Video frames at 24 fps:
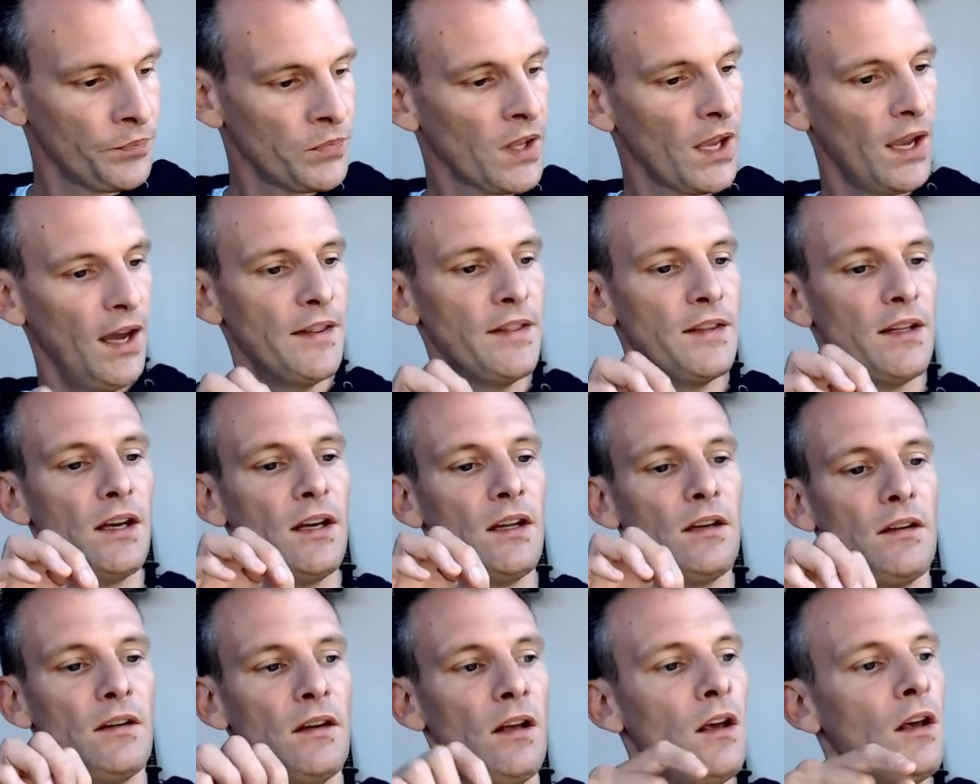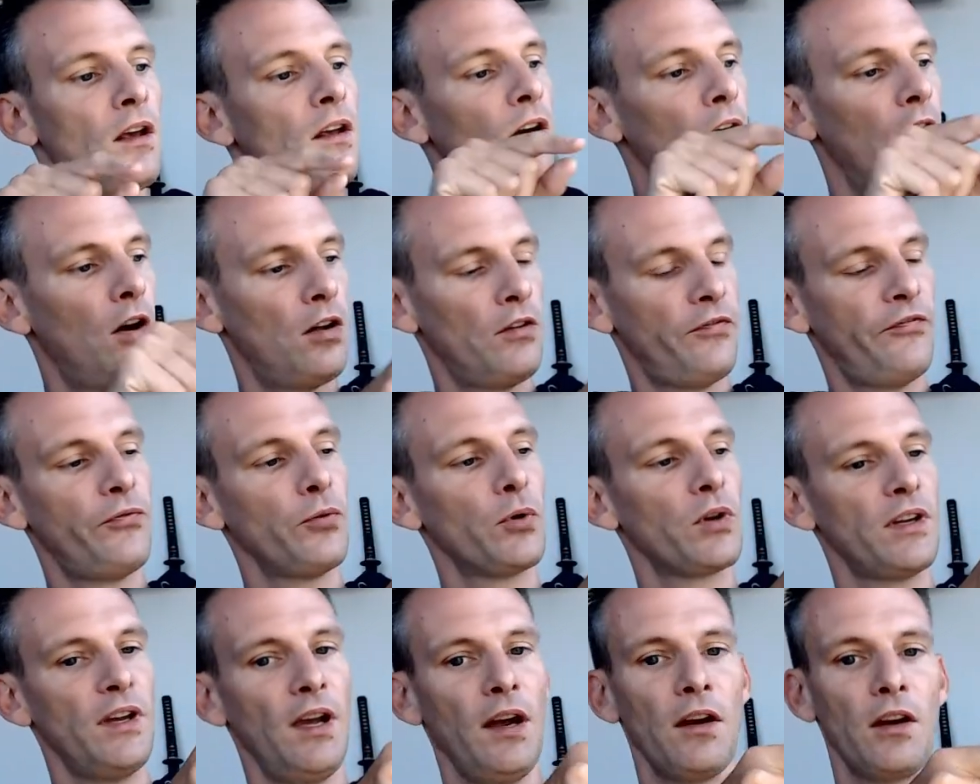and then all
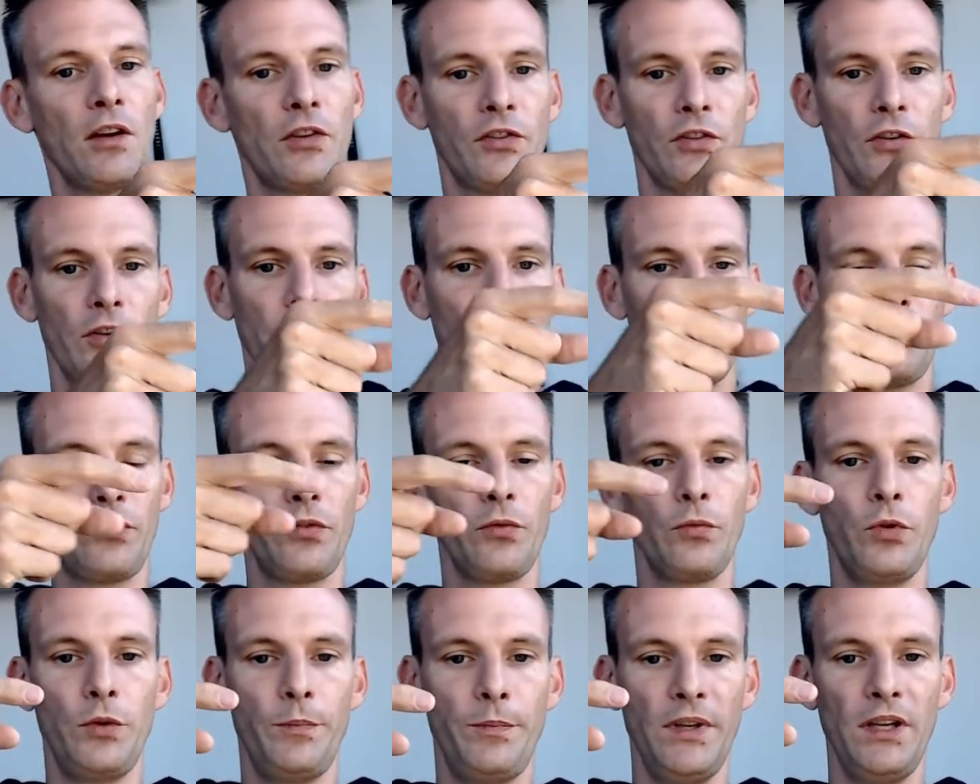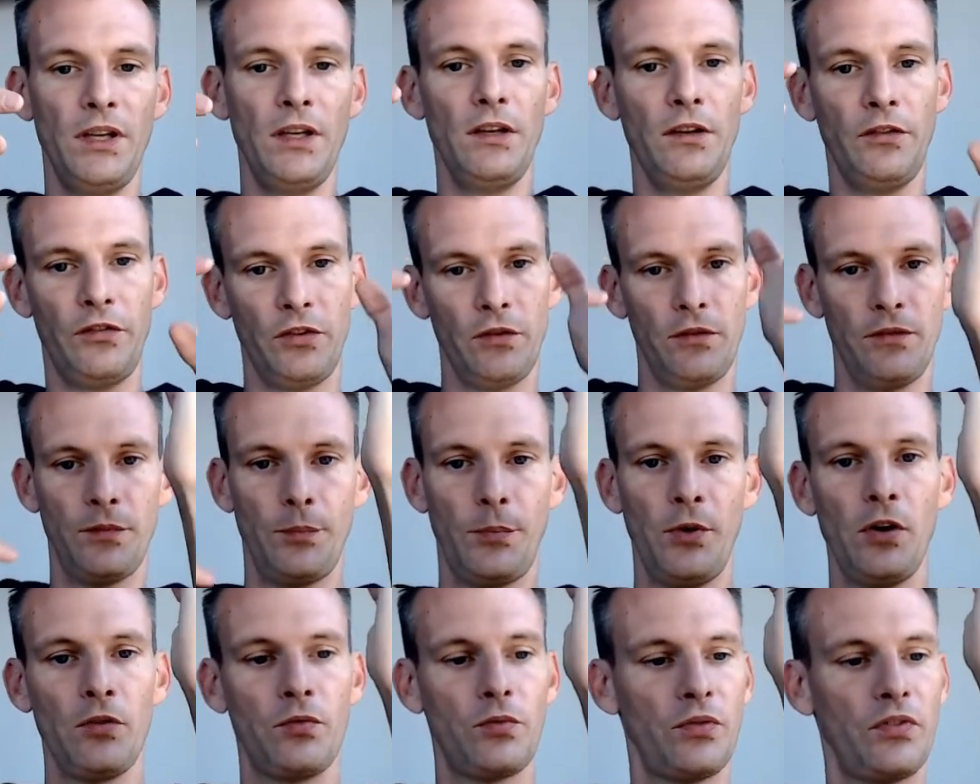four characters would be. So the
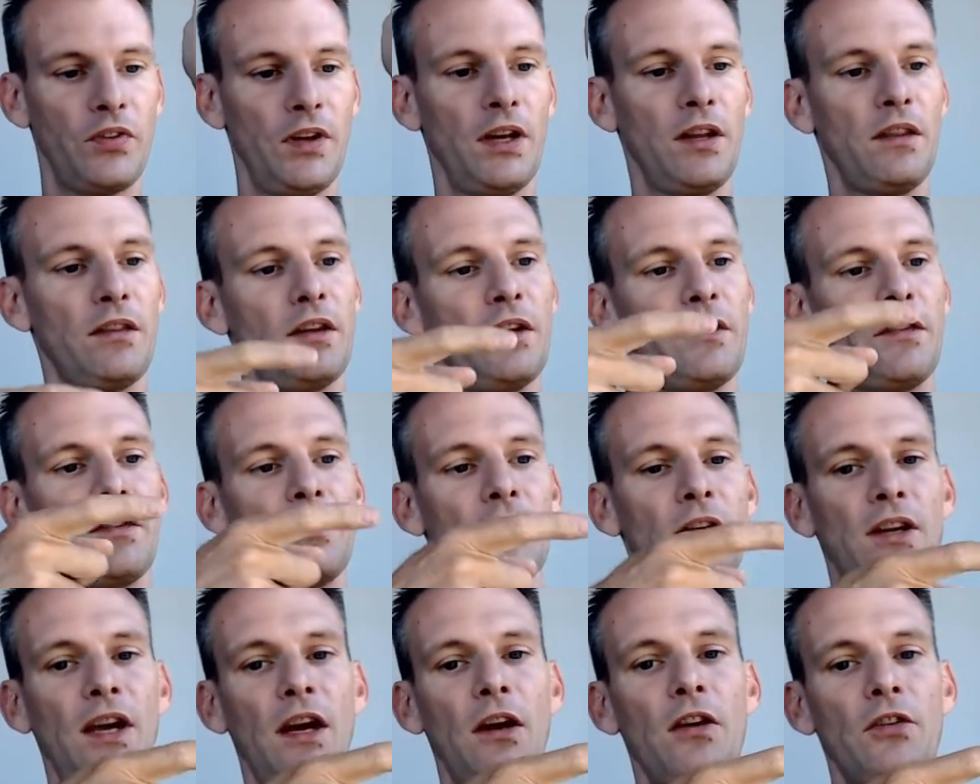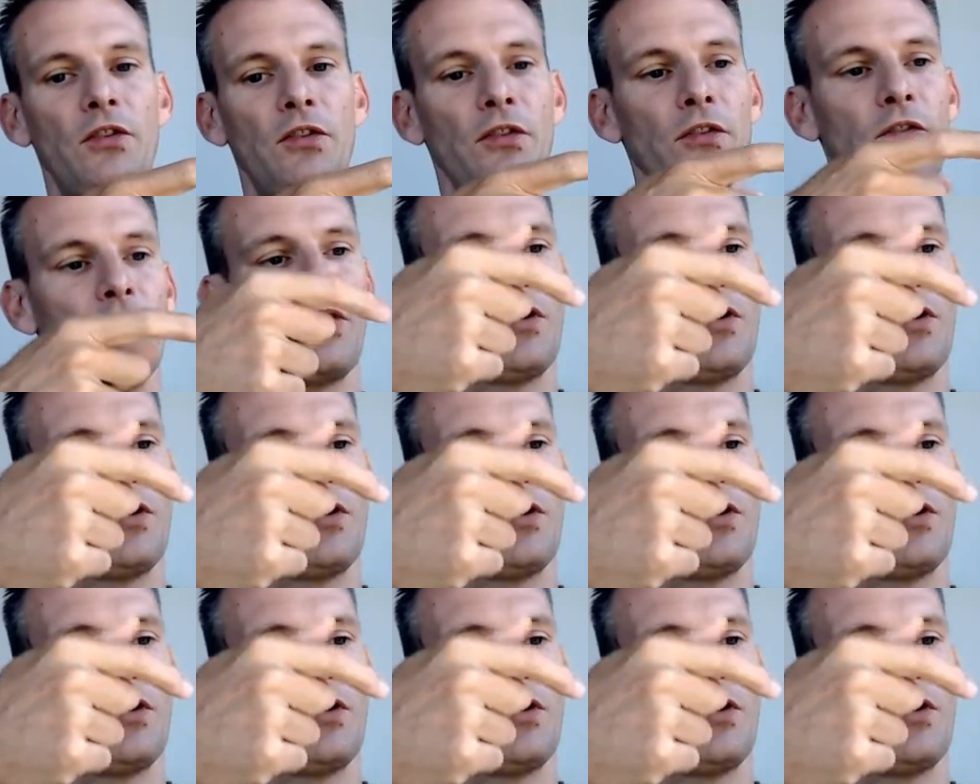post was like this. The characters